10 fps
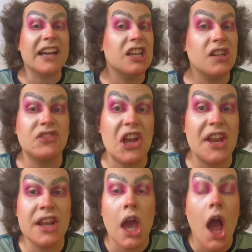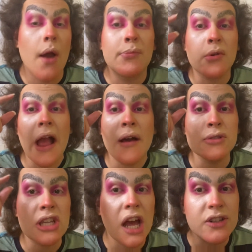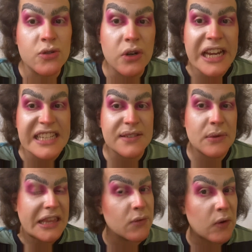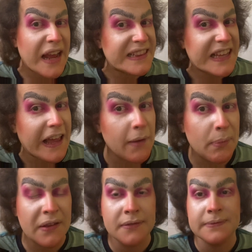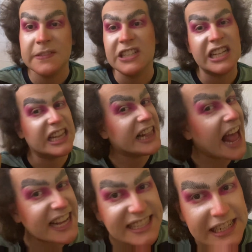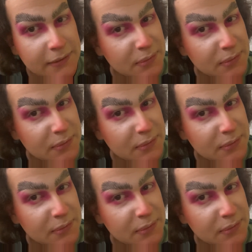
could have done a brown cut crease with a red lip. Classic